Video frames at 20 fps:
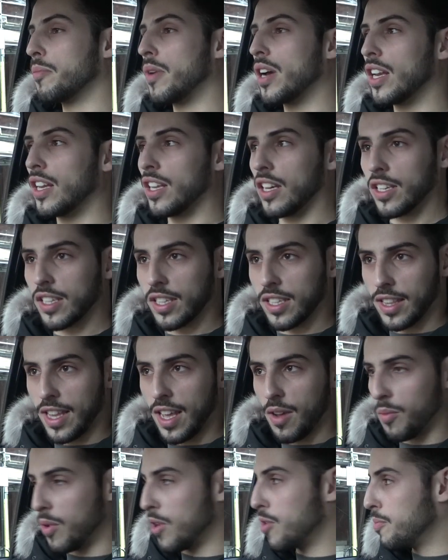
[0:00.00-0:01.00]
my luck,
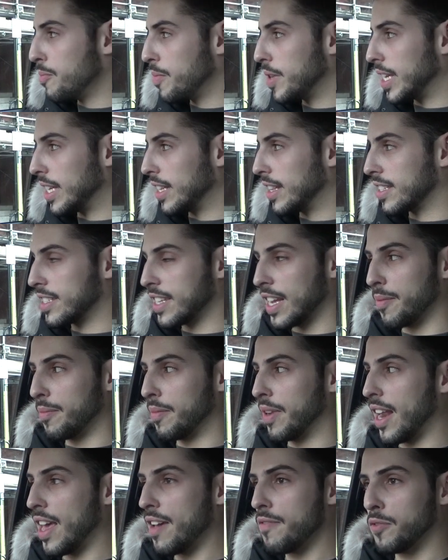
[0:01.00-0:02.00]
there won't be the same
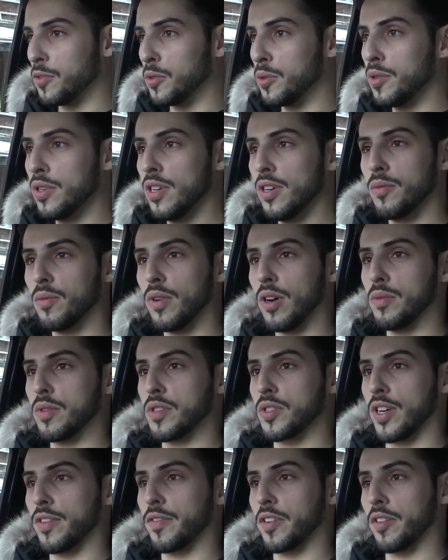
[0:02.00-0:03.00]
level while we're
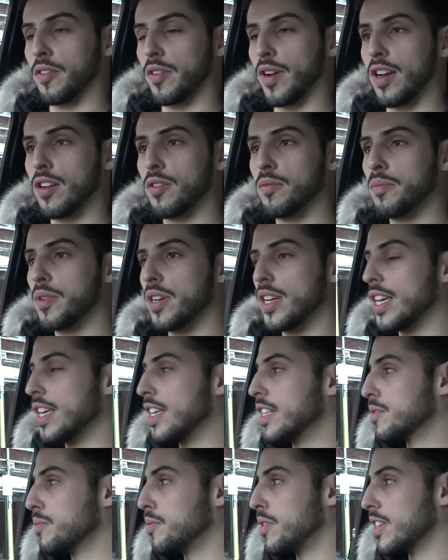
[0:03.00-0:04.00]
driving around, but
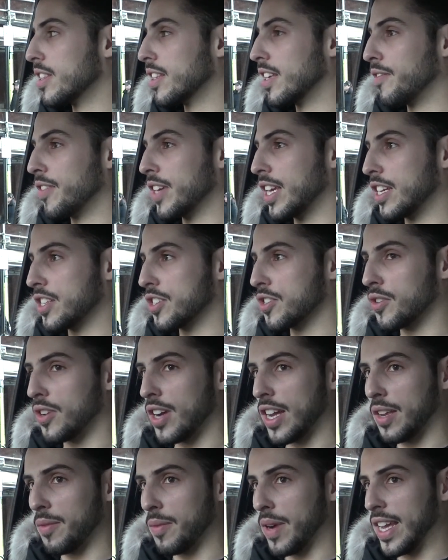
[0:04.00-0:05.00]
it's worth giving it a shot
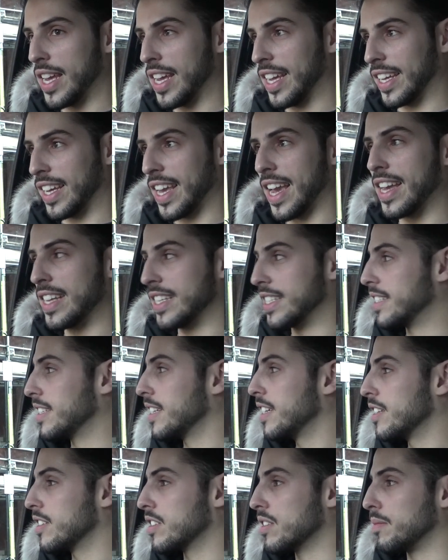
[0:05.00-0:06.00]
anyway in case
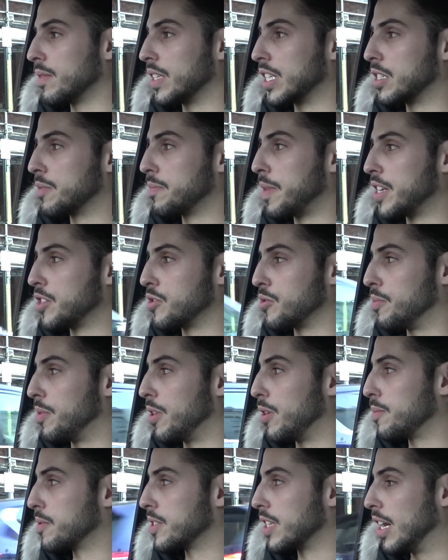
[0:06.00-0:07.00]
something special
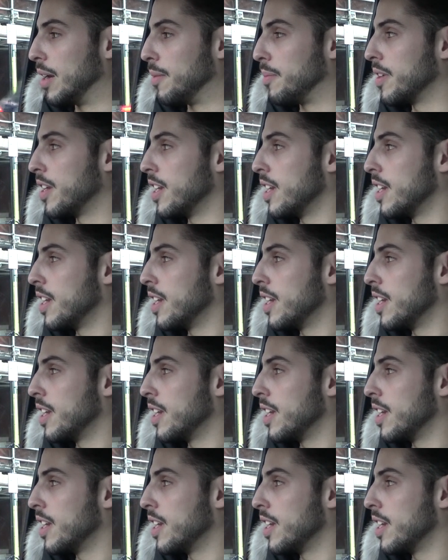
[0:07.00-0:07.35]
pops up.